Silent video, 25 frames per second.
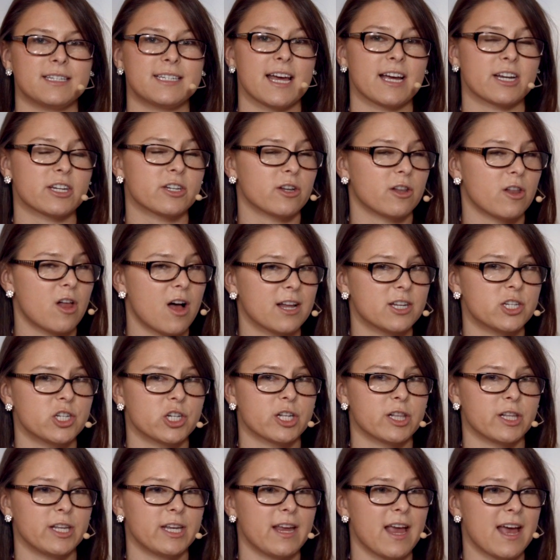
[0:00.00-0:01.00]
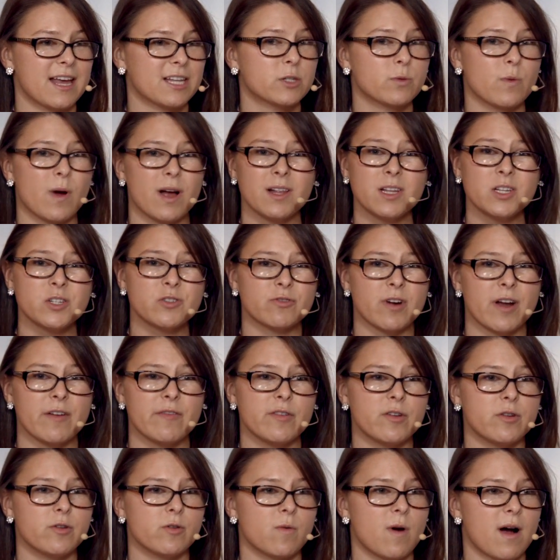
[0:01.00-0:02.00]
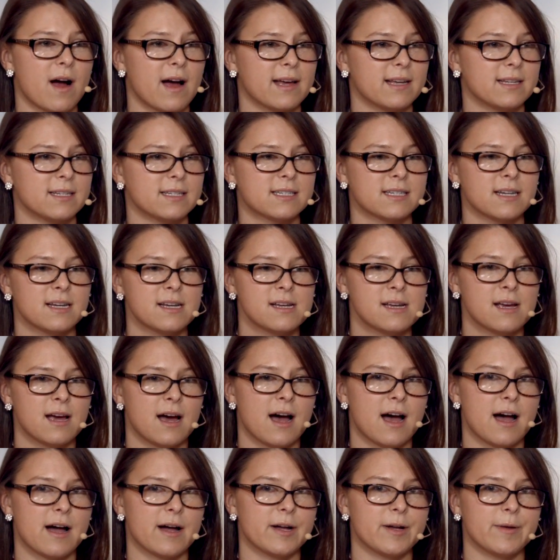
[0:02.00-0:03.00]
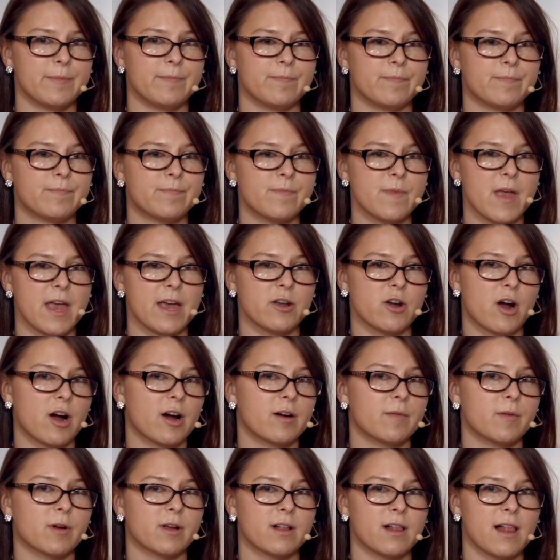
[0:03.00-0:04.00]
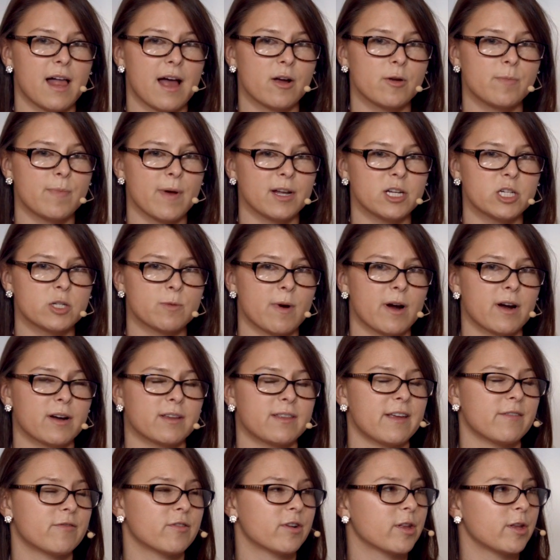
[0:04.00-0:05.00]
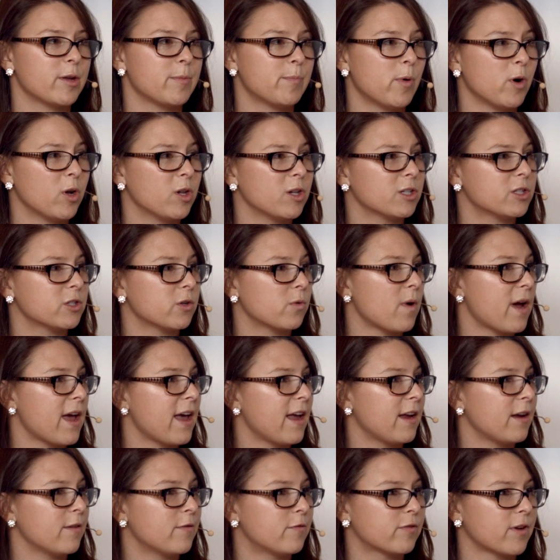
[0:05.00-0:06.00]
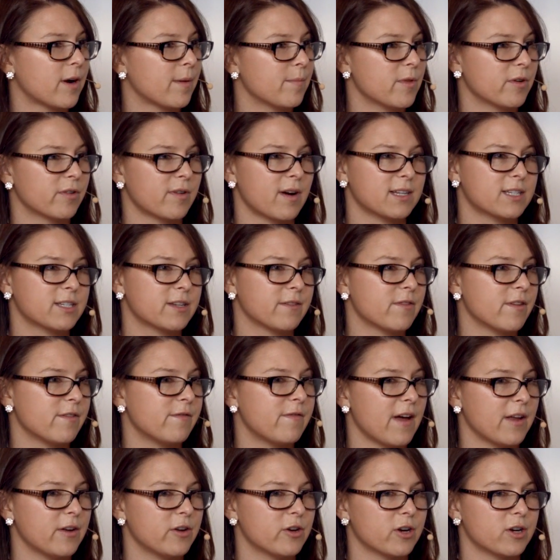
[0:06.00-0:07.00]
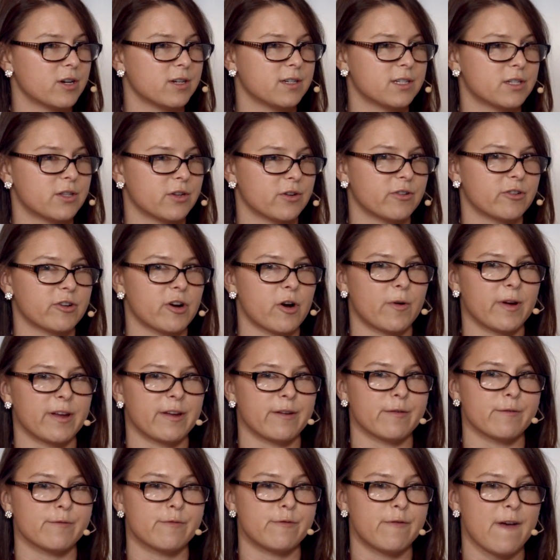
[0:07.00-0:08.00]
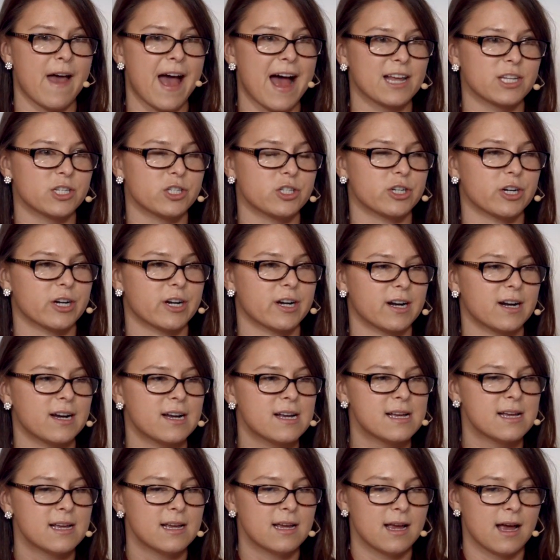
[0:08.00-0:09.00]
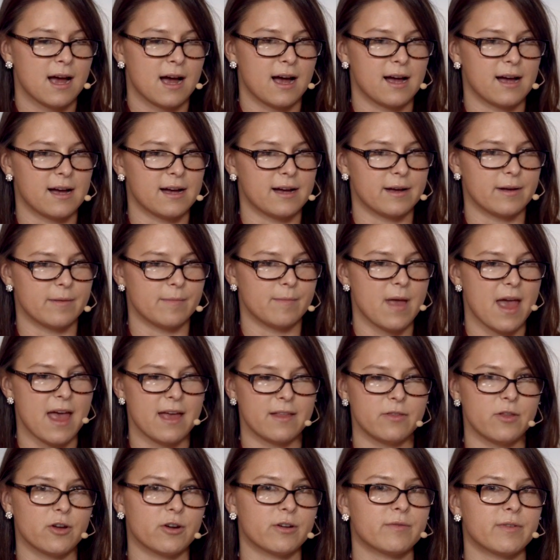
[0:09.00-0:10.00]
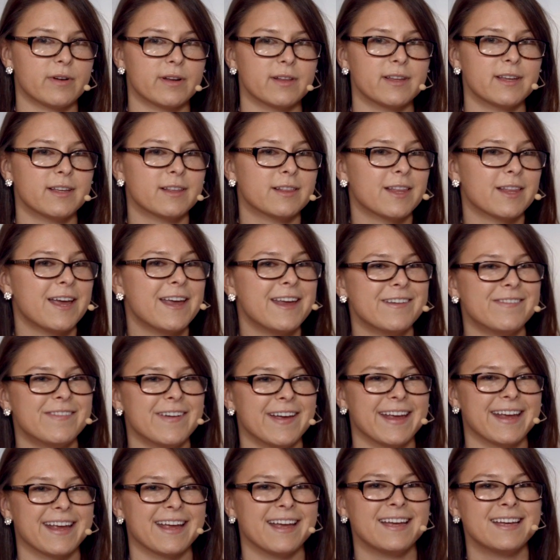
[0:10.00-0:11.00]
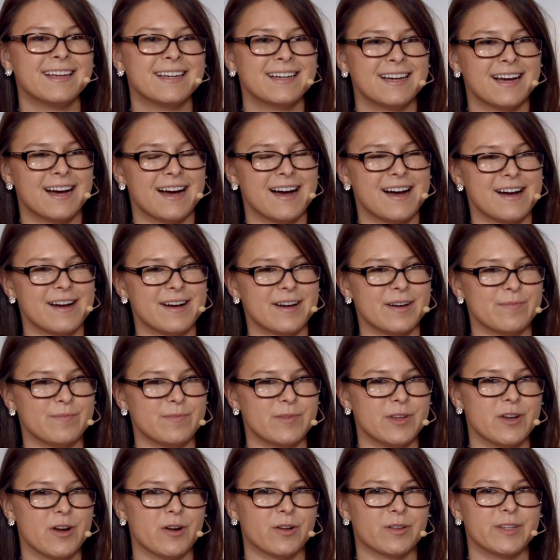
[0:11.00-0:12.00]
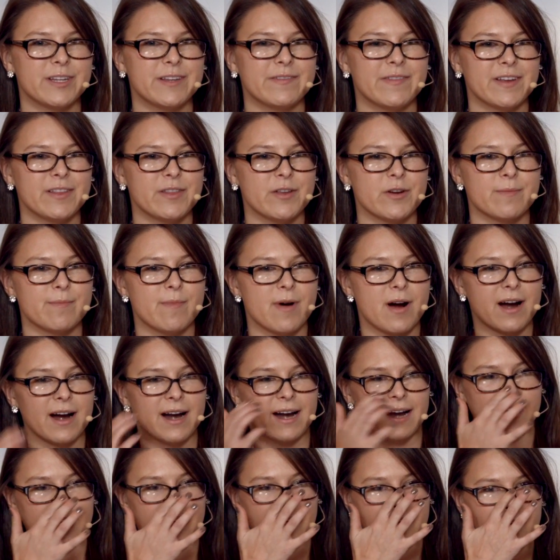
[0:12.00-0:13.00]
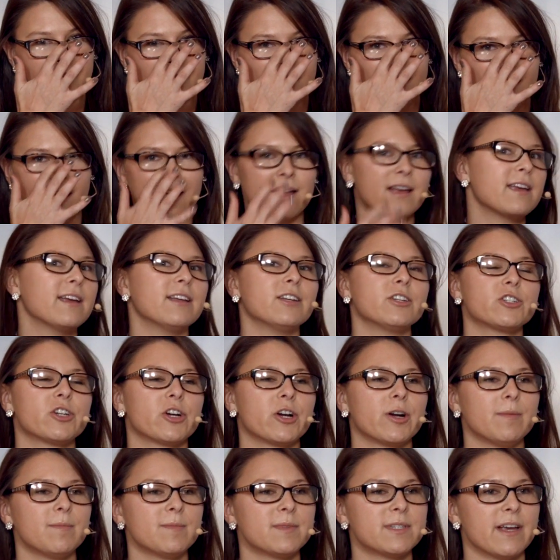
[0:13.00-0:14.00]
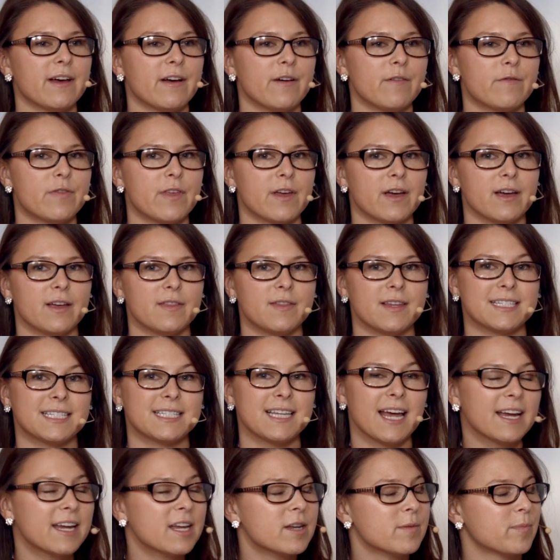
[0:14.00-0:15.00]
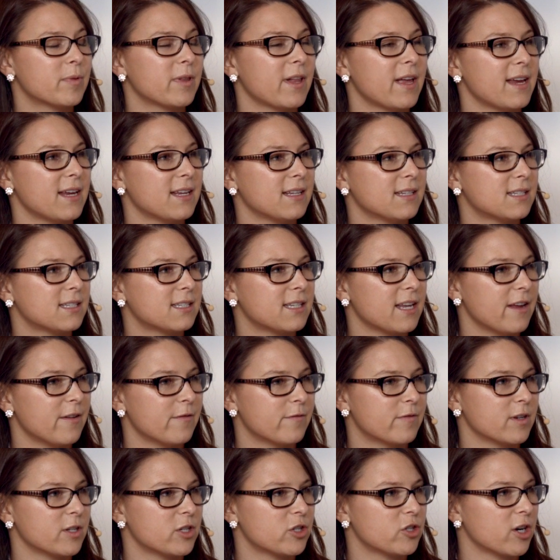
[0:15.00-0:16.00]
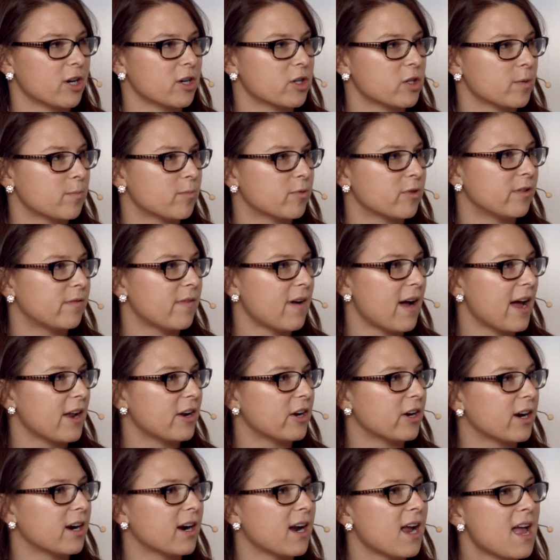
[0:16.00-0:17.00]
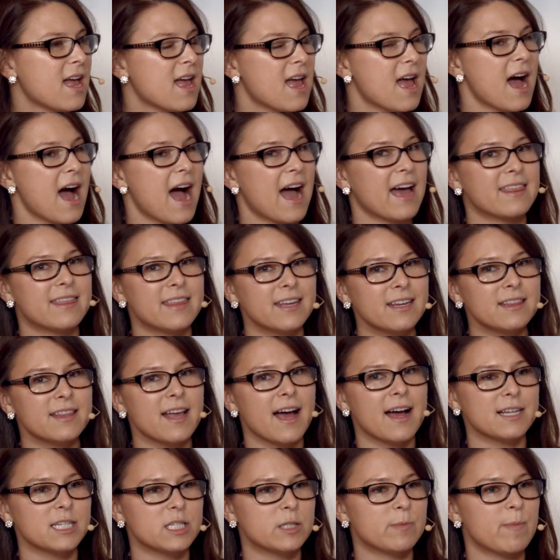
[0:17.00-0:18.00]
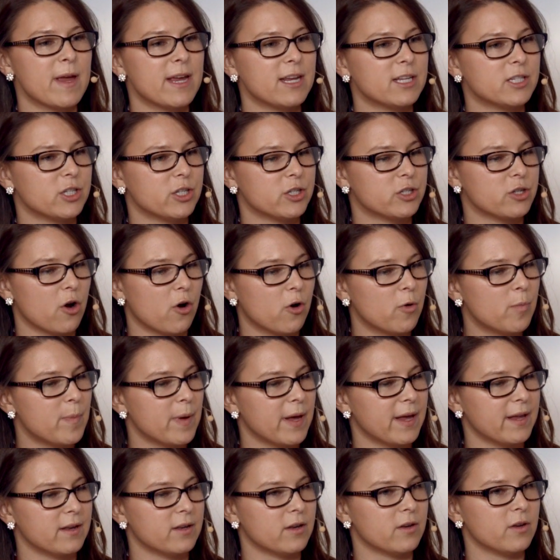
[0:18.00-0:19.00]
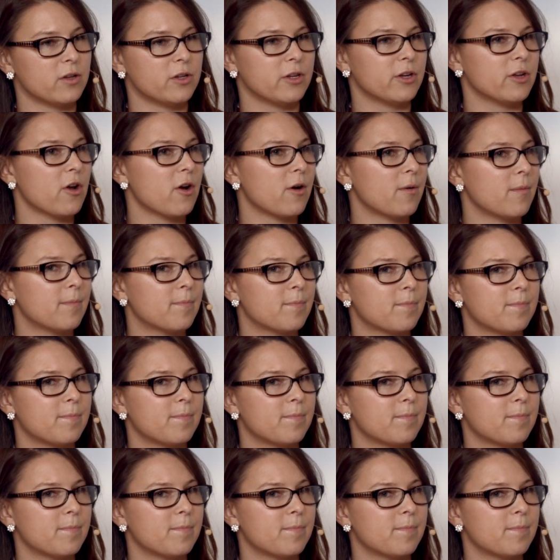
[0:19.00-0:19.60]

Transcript: technologically as well as revenue-wise. Um, in our cloud benchmark, they've really pulled away from the rest of the vendors. They're growing faster, um, and they're really leaving, um, you know, leaving their mark. In terms of the, the second place infrastructure provider, I think that space is open. You know,